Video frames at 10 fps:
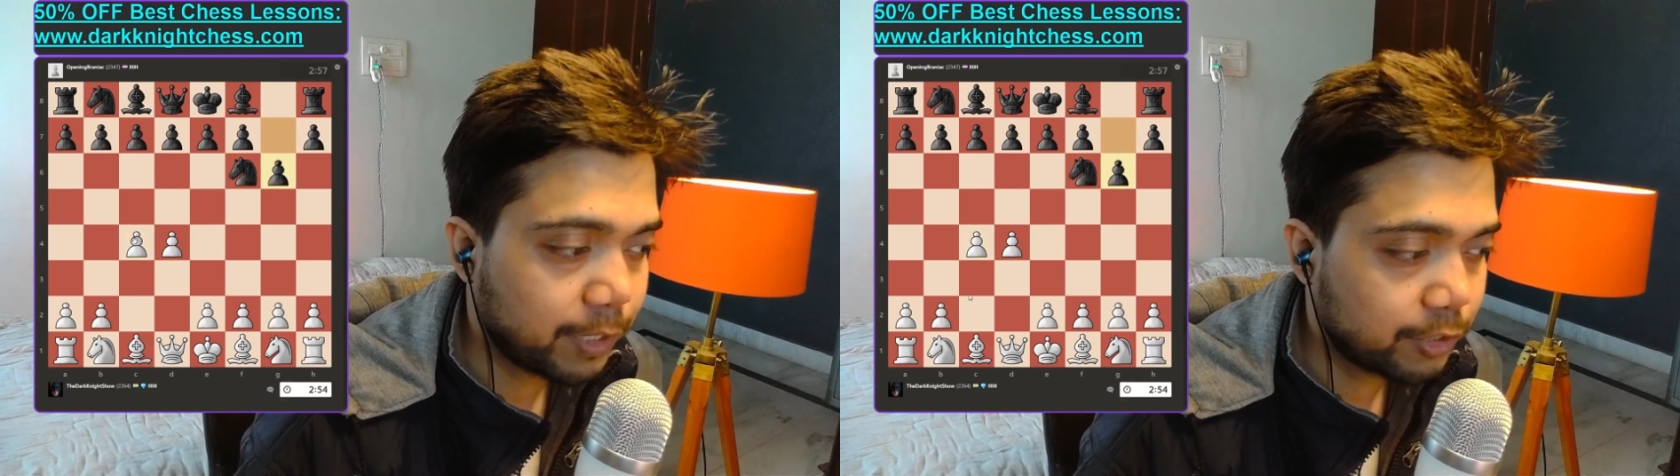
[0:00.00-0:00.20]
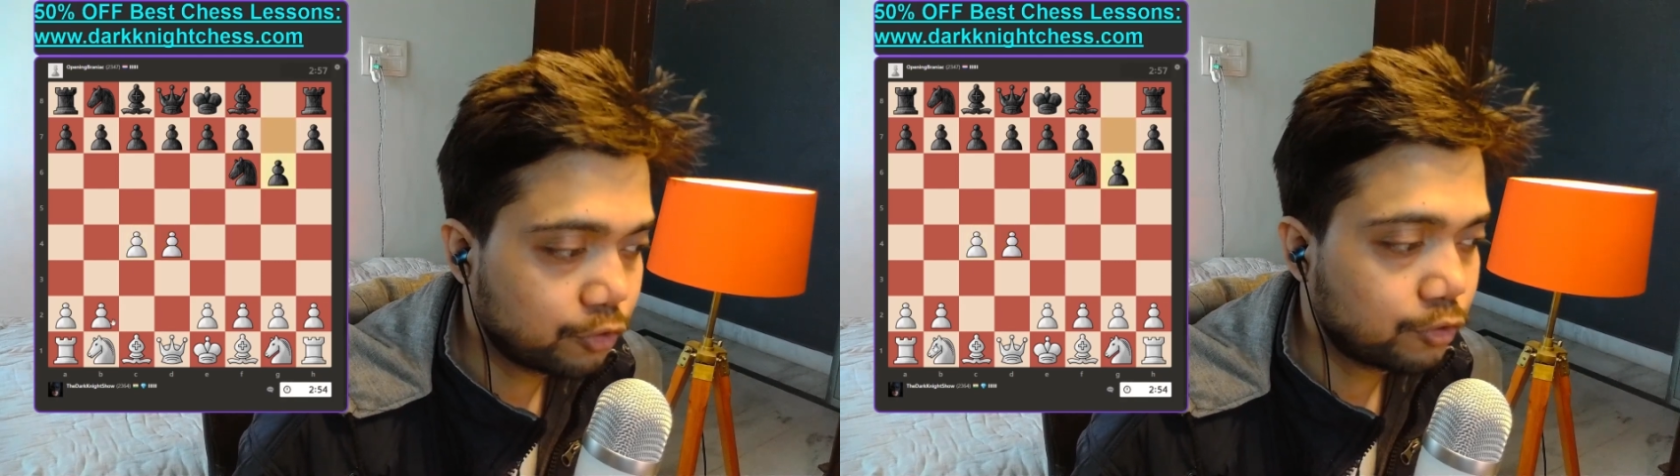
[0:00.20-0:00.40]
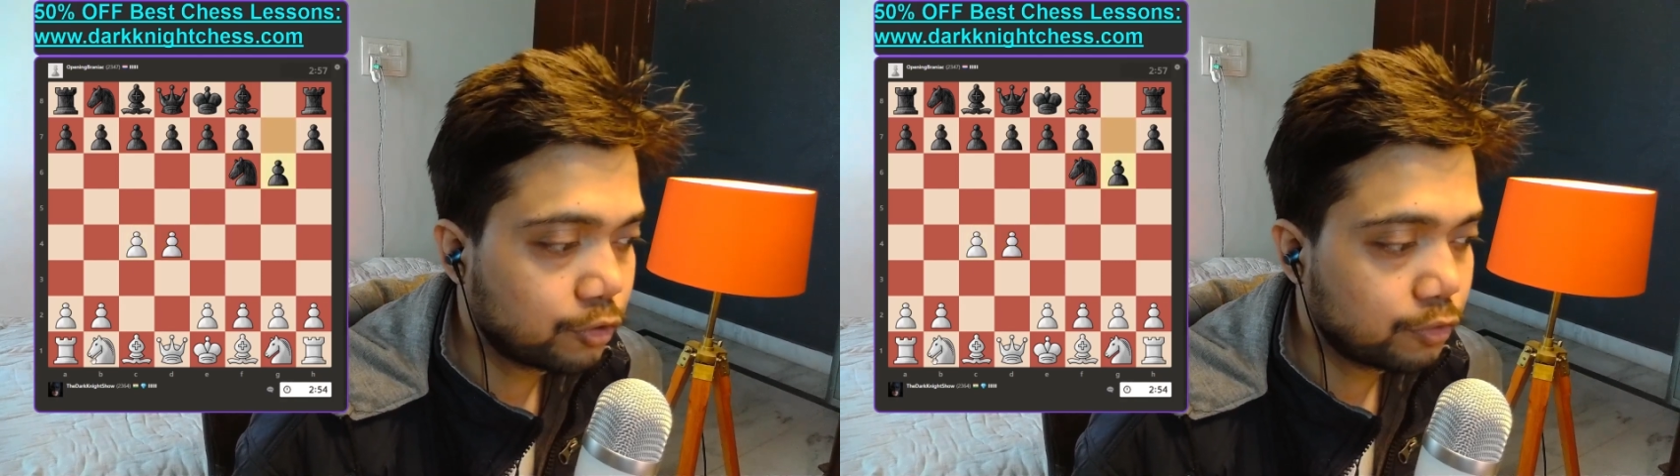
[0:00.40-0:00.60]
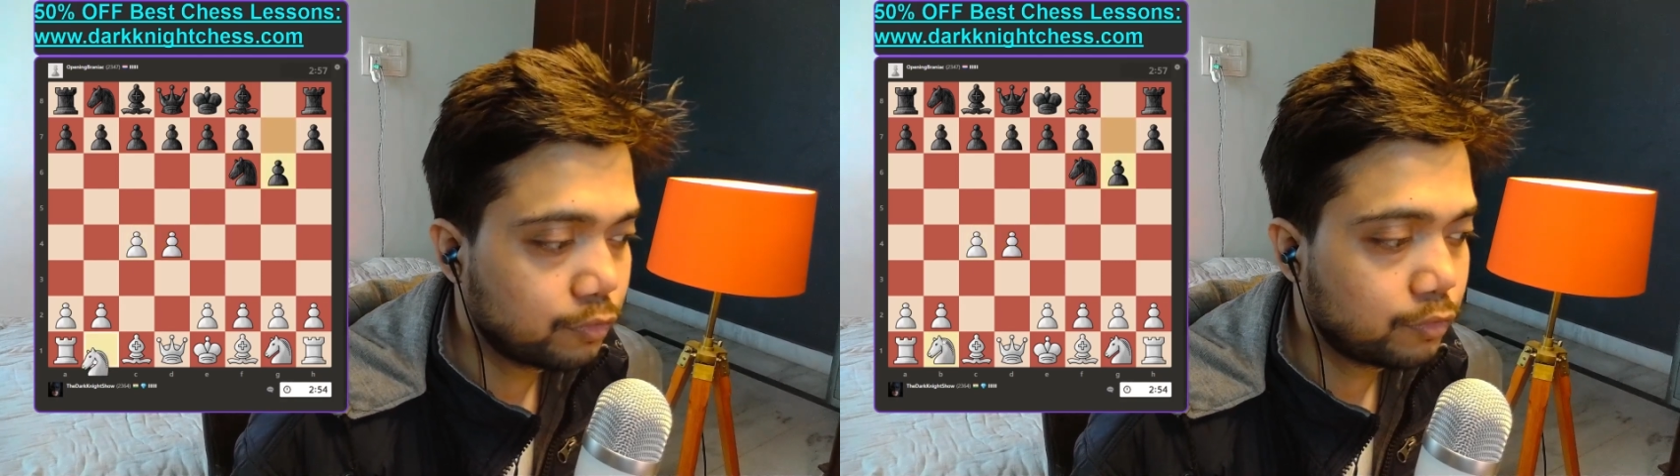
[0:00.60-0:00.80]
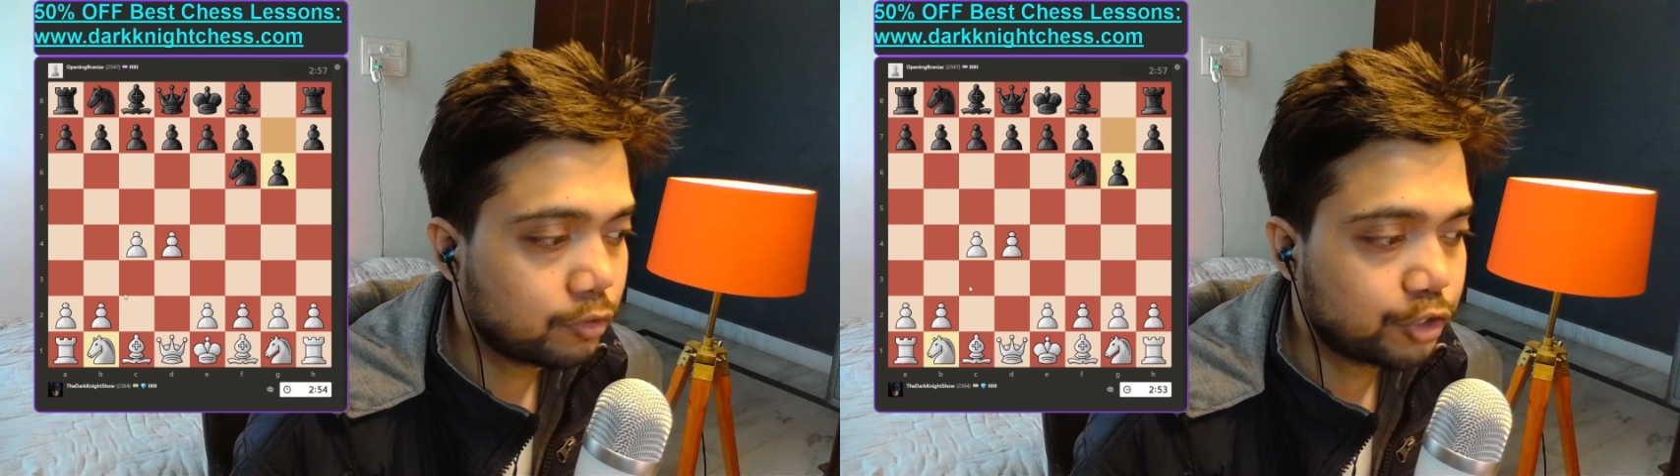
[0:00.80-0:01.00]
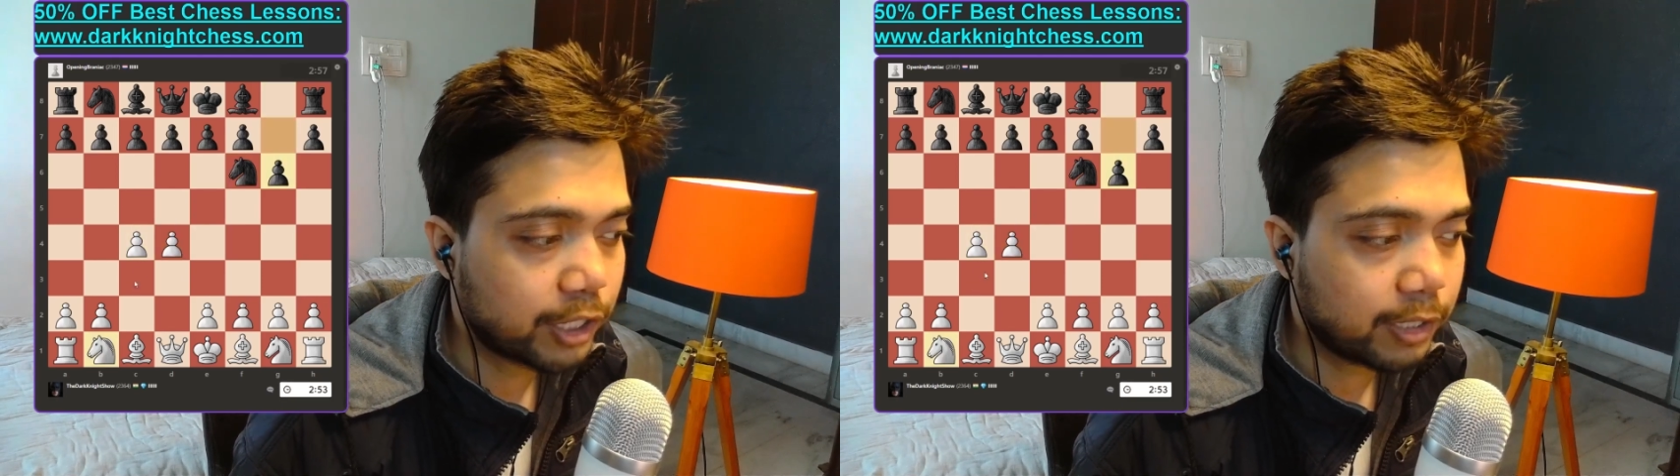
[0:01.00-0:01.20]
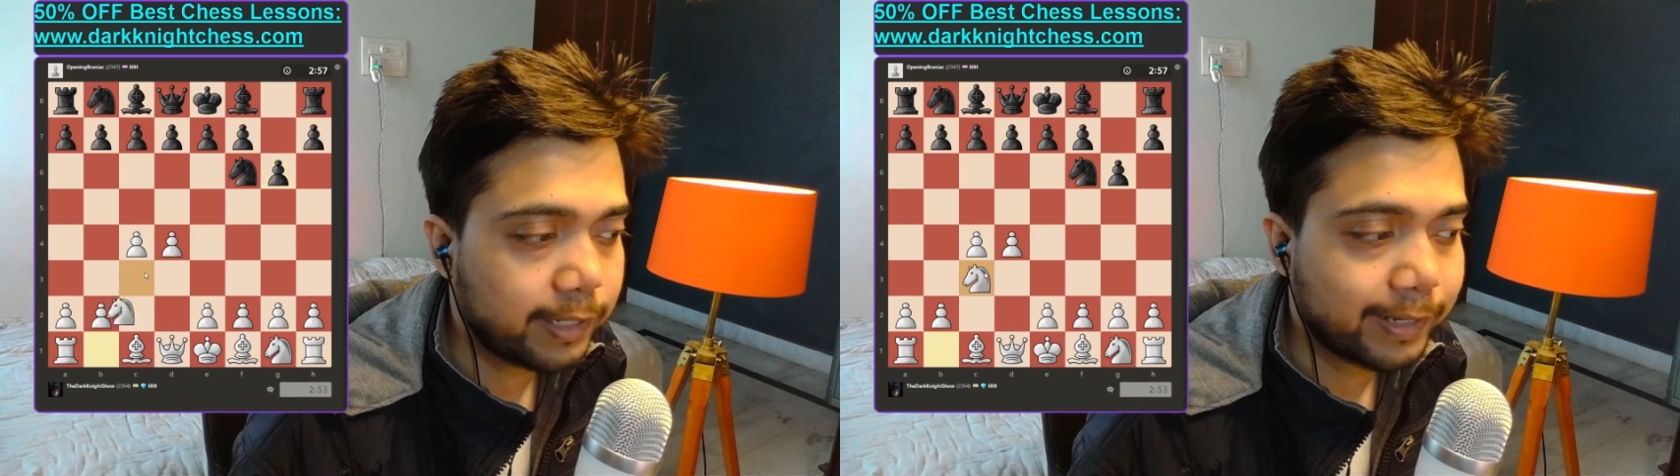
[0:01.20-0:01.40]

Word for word: Make sure to to check the